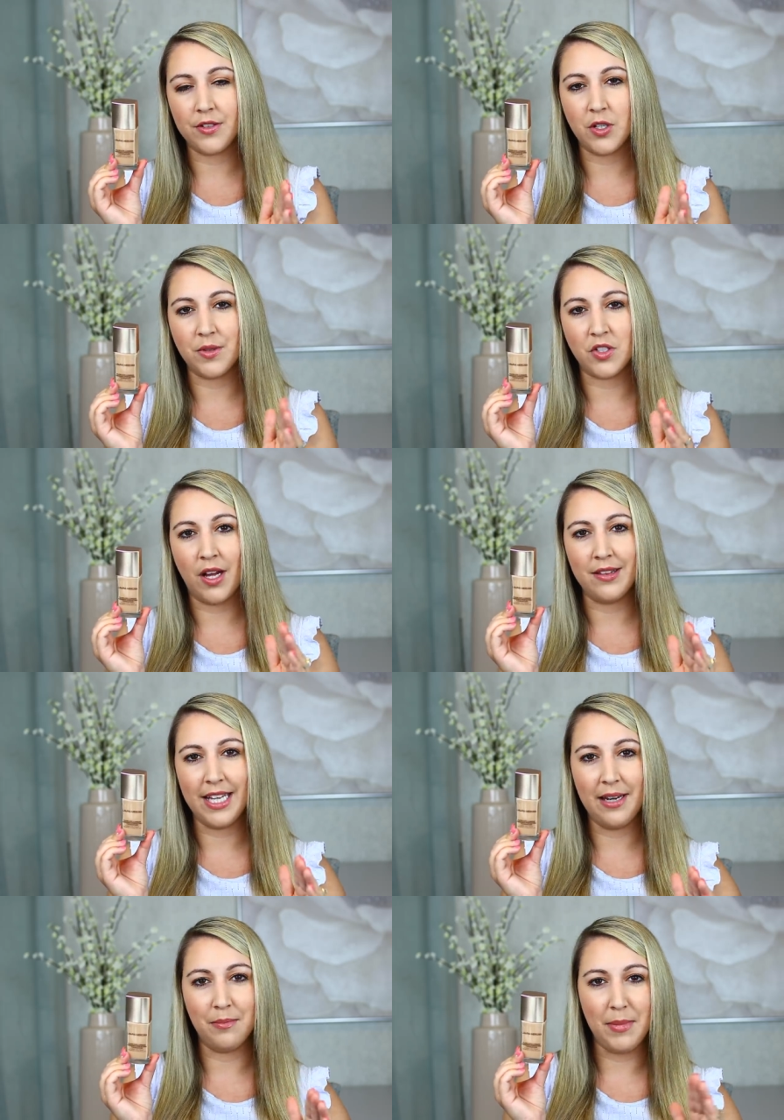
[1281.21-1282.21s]
So it's not
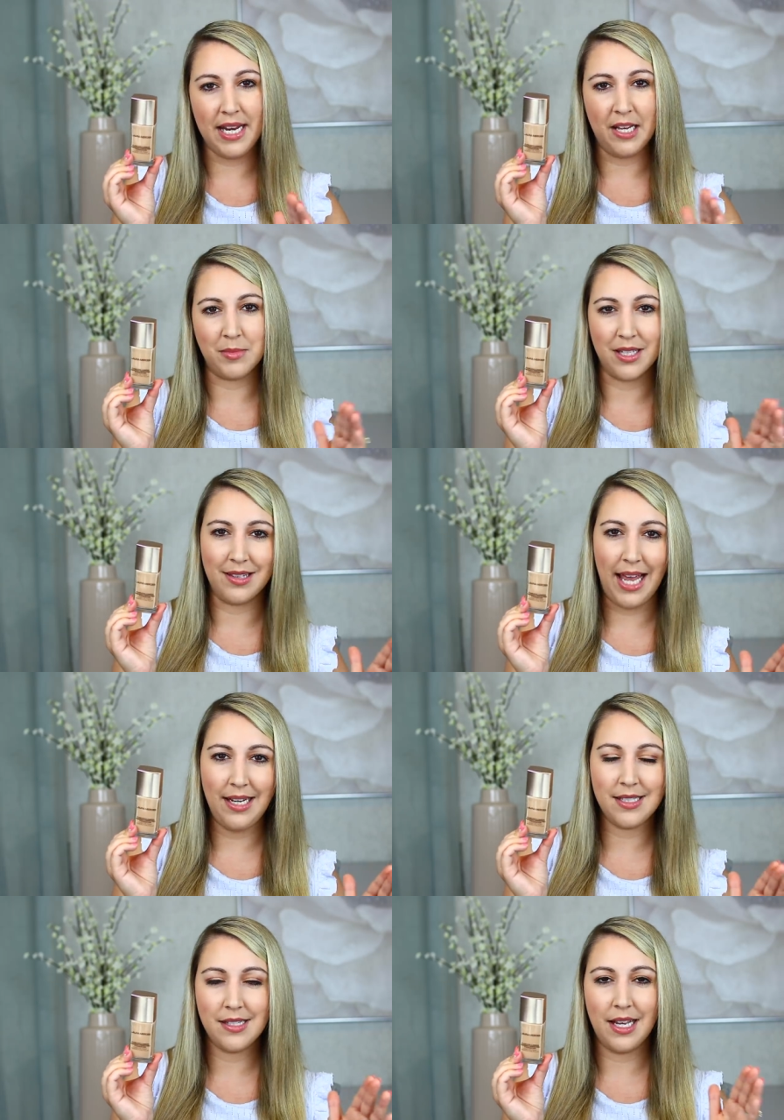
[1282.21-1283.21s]
medium to
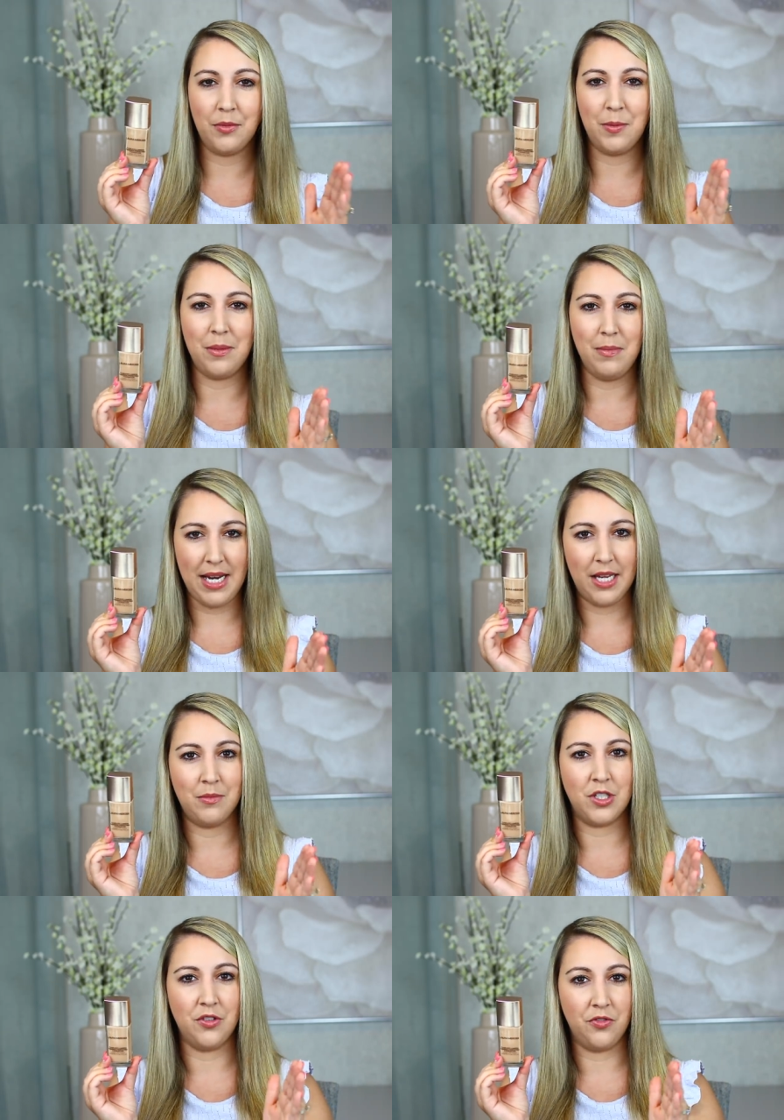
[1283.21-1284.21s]
light, it would be
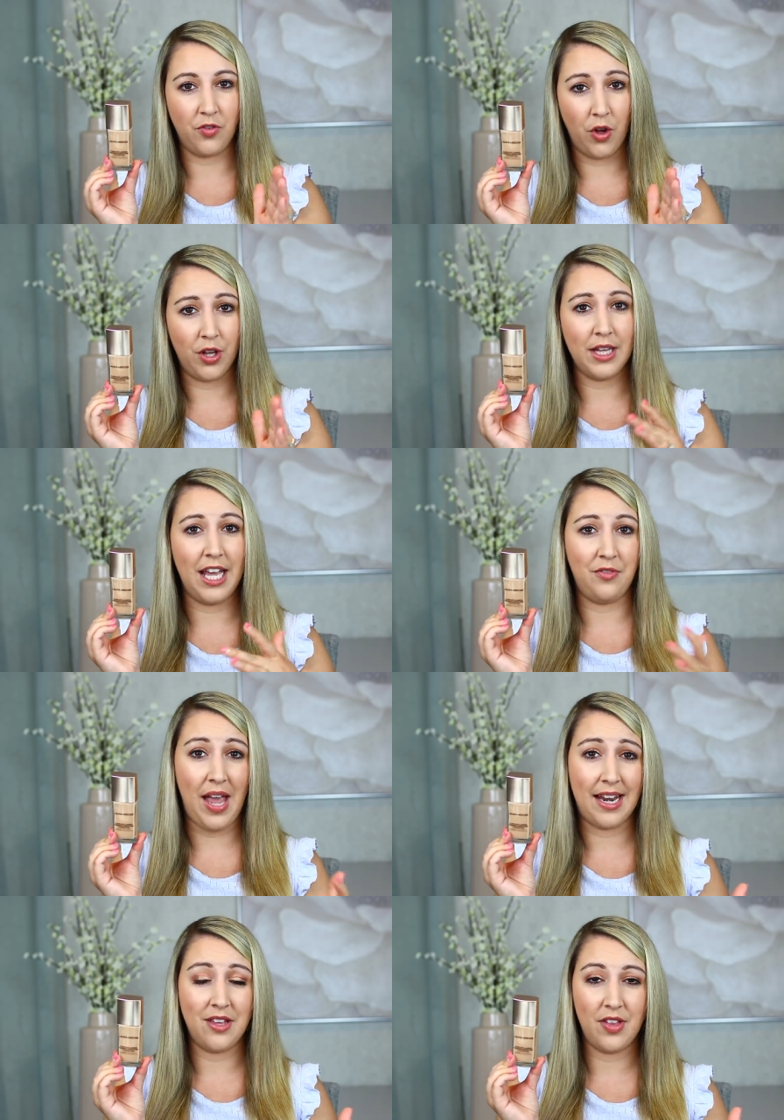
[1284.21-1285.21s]
medium to full, if
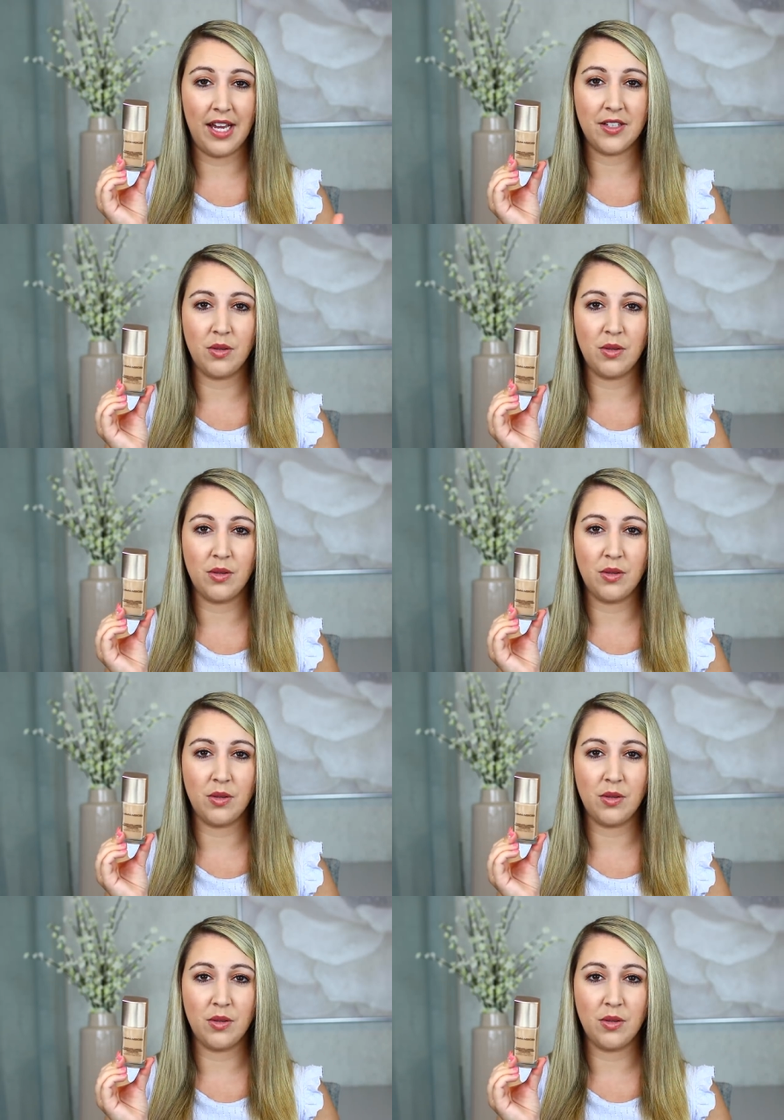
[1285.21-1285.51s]
anything.